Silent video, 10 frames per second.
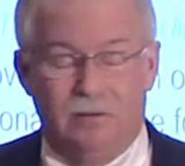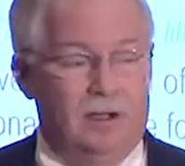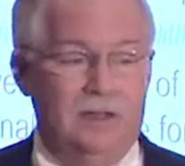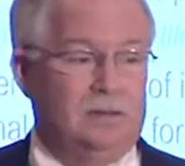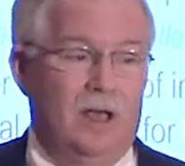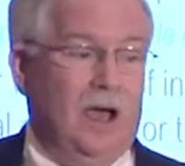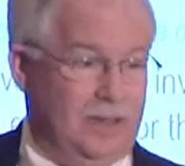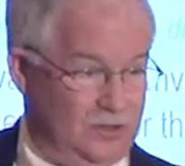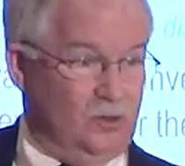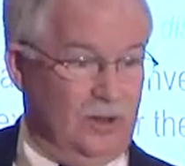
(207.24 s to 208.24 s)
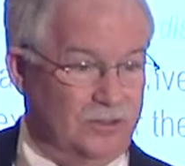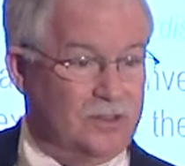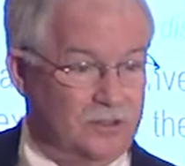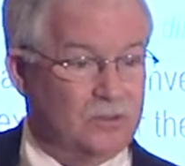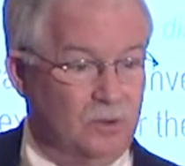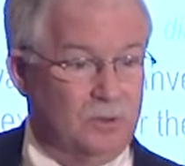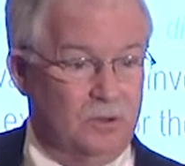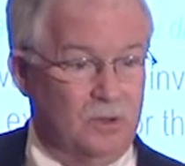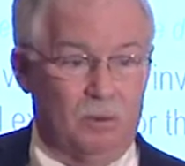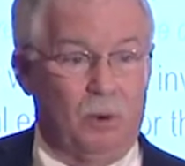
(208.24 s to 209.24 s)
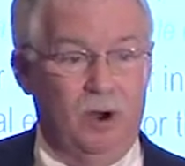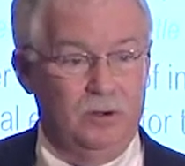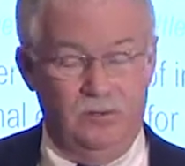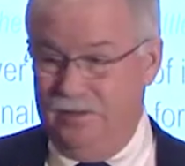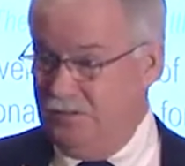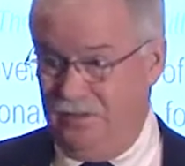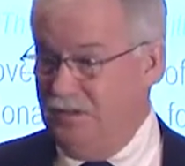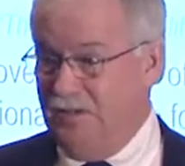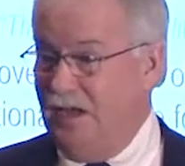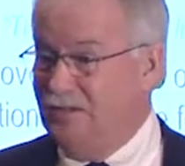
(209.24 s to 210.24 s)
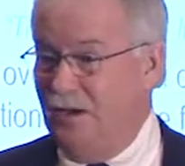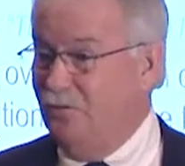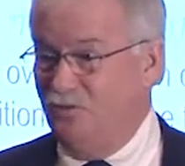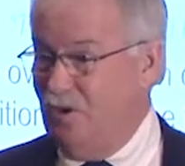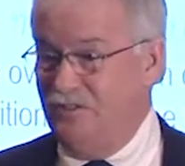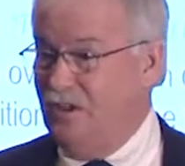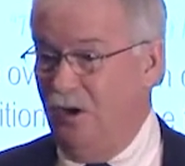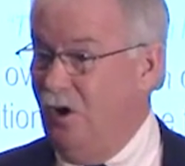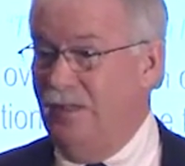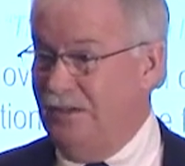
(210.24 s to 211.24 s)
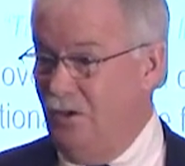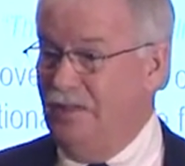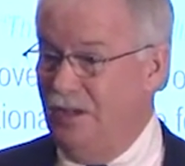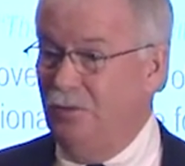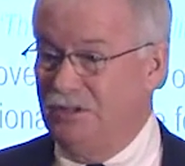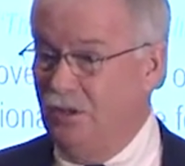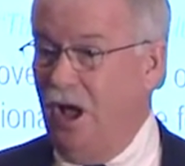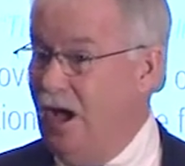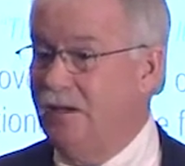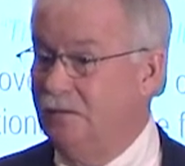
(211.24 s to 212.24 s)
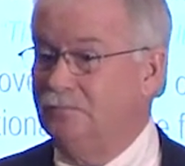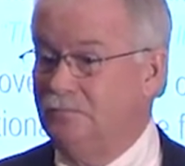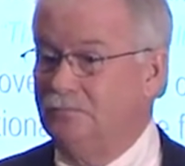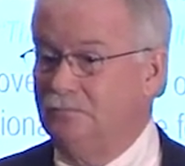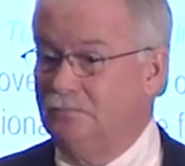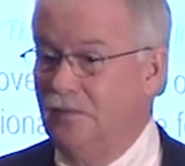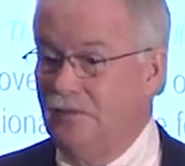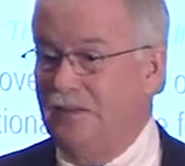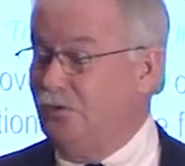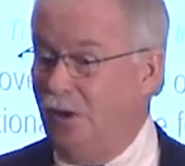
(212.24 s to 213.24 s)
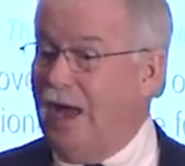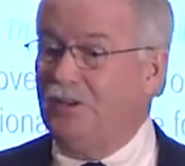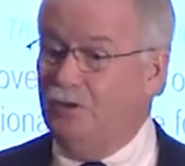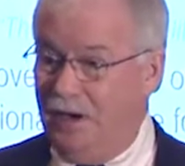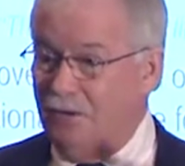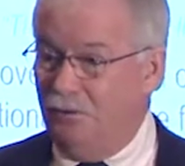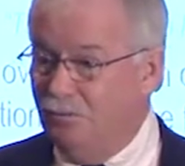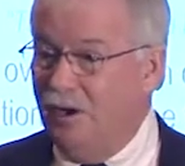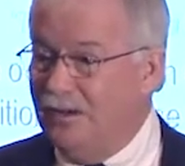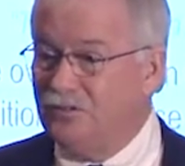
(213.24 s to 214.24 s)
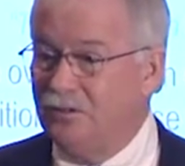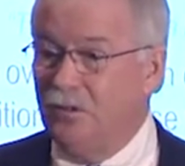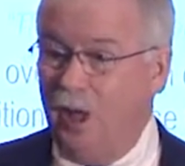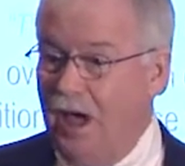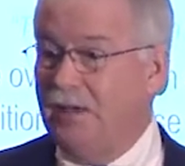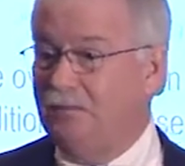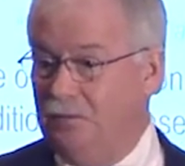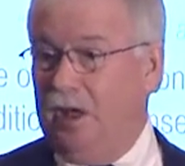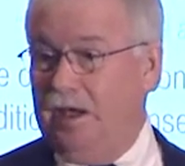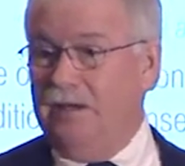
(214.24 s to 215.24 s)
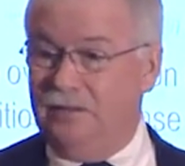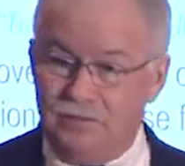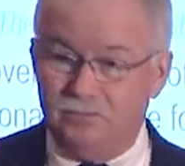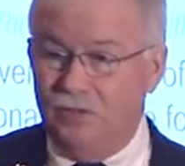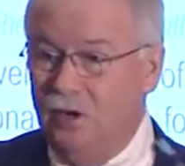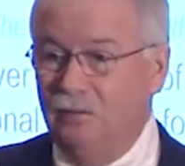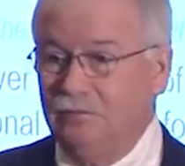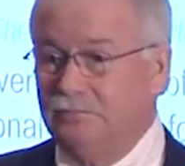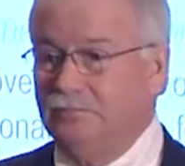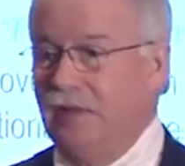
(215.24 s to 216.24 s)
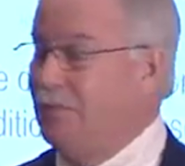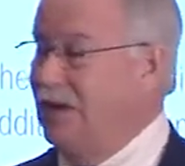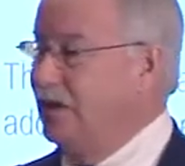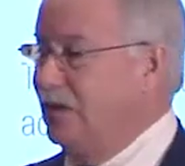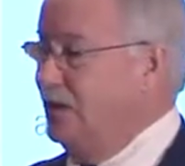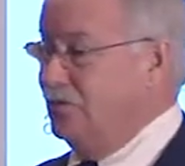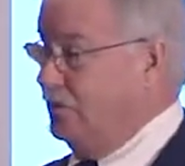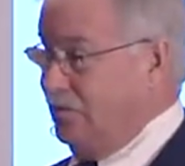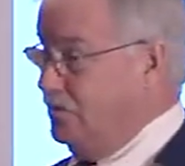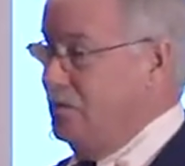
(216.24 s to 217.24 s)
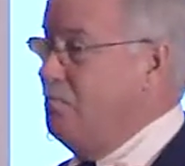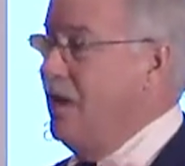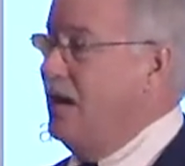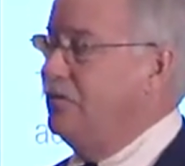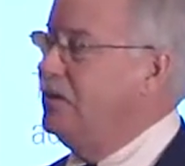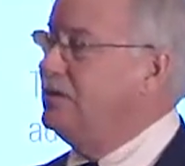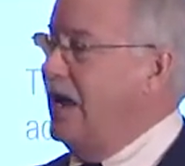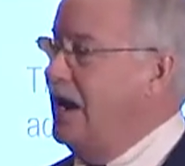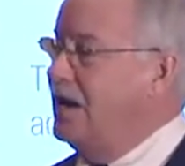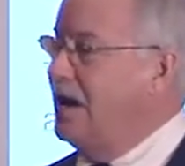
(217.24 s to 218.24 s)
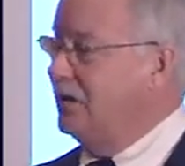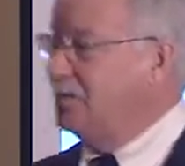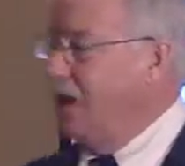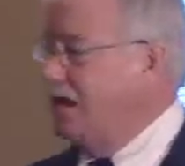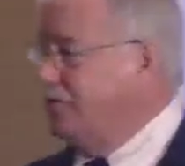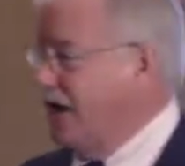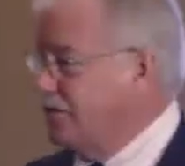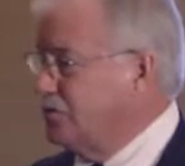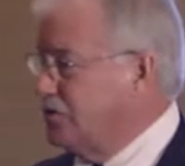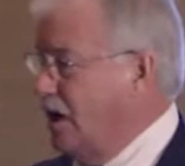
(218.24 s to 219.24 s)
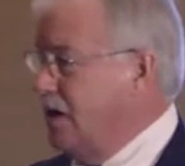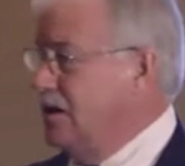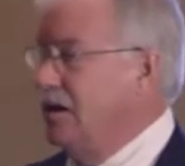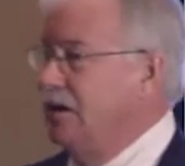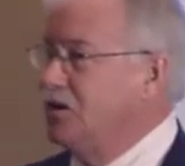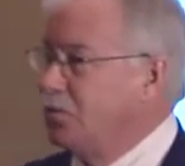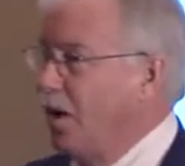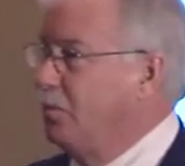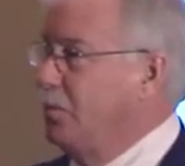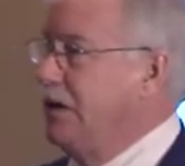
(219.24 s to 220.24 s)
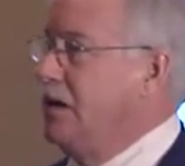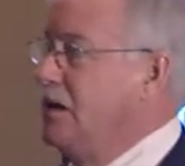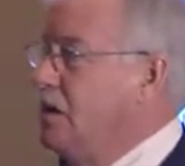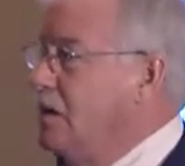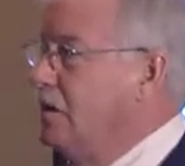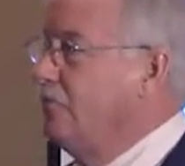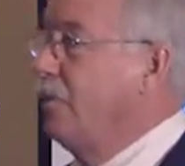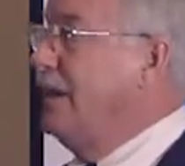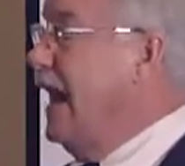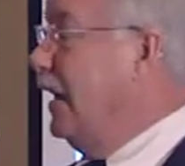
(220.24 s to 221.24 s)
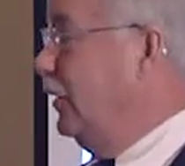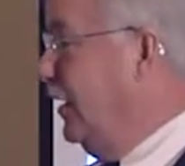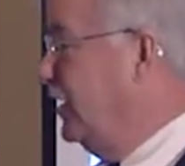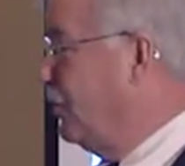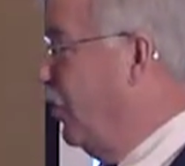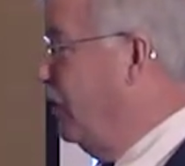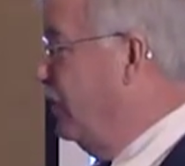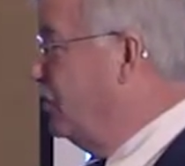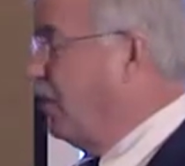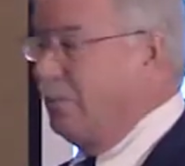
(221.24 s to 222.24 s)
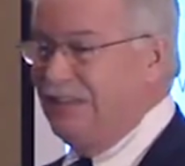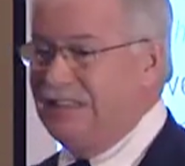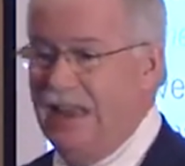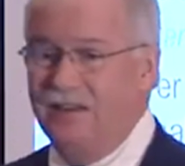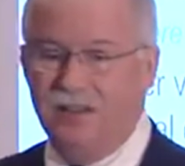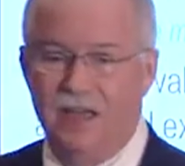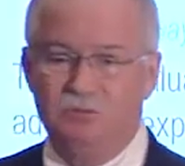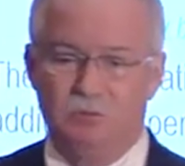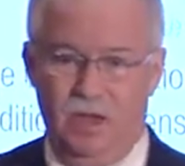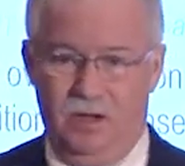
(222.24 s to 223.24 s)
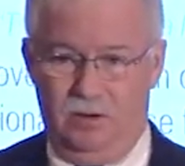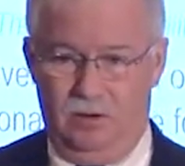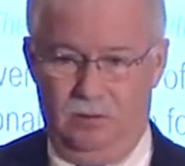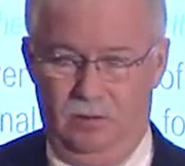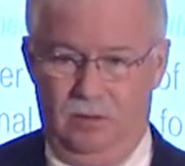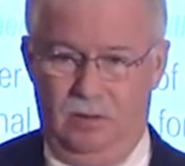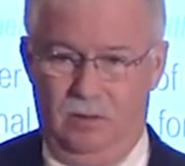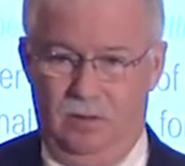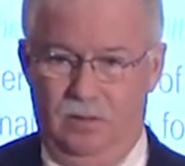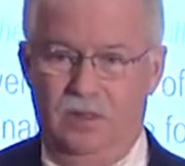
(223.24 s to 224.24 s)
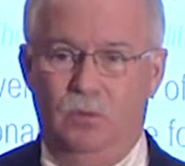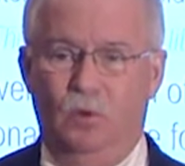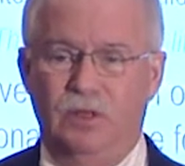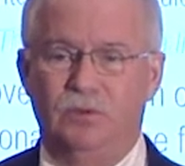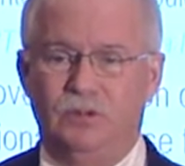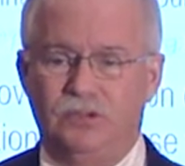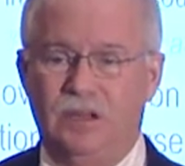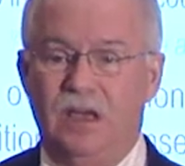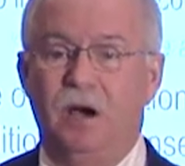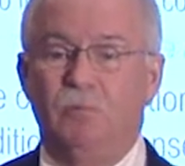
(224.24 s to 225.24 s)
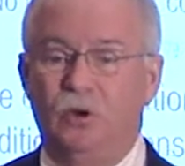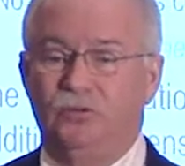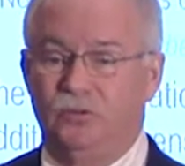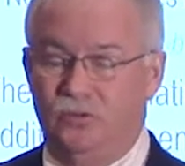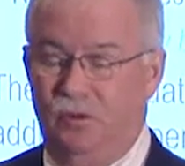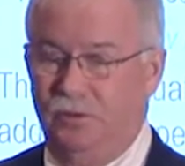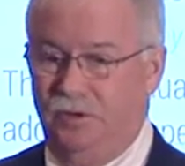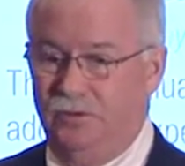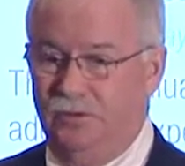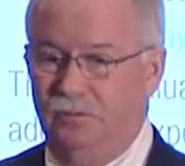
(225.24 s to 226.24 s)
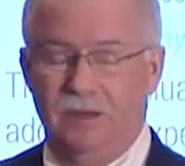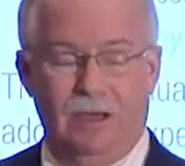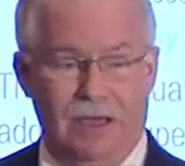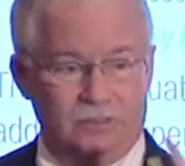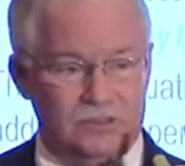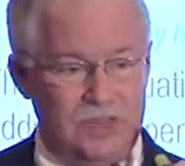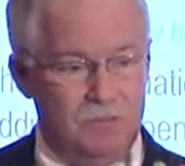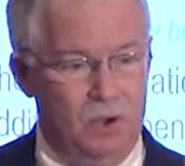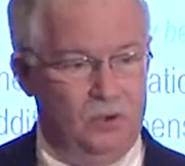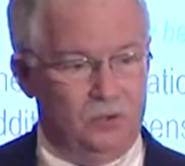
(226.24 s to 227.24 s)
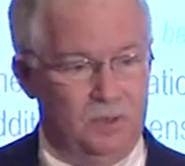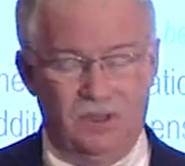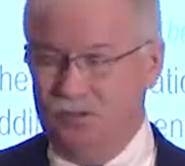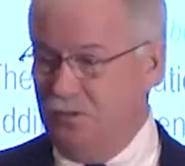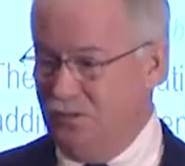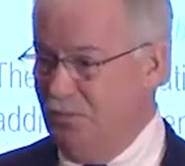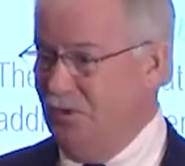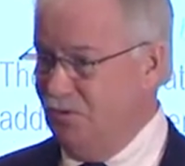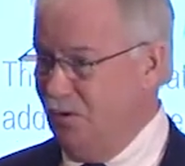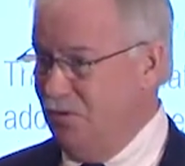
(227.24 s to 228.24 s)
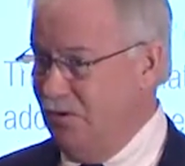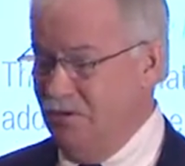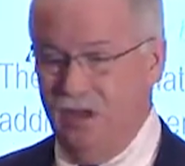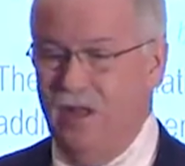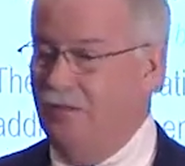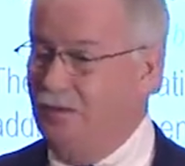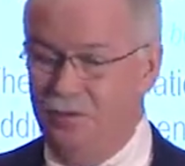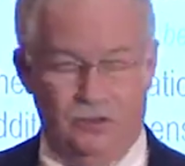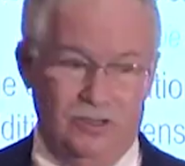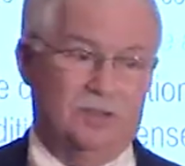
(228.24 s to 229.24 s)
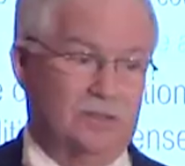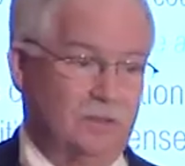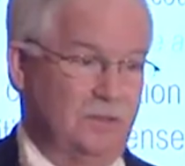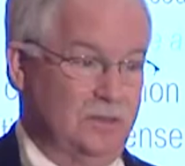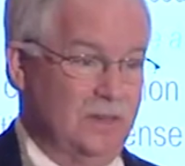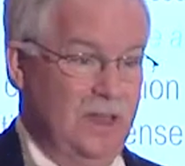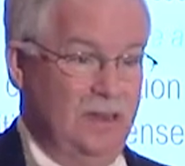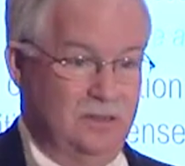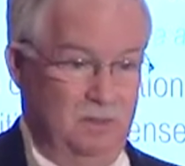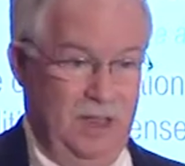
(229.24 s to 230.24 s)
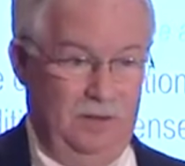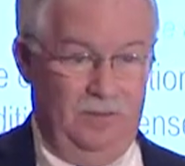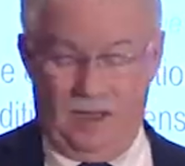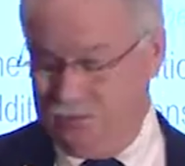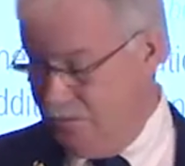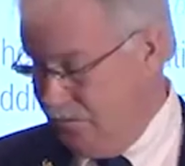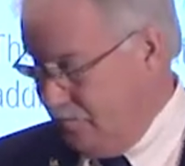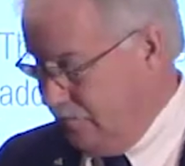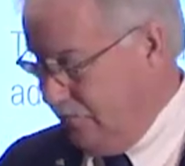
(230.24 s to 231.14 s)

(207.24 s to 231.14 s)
right? I can trust this distributor, they're a partner. These, these guys I don't trust at all. I know they always lie. They track your error rates and lie, lying and, you know, I mean, it, it's, there's the data at the manufacturer side is probably, from an analytics point of view, is probably ten times better than what you would see on most distributors. Now I have to say most because there are some distributors that are just as sophisticated as the manufacturers.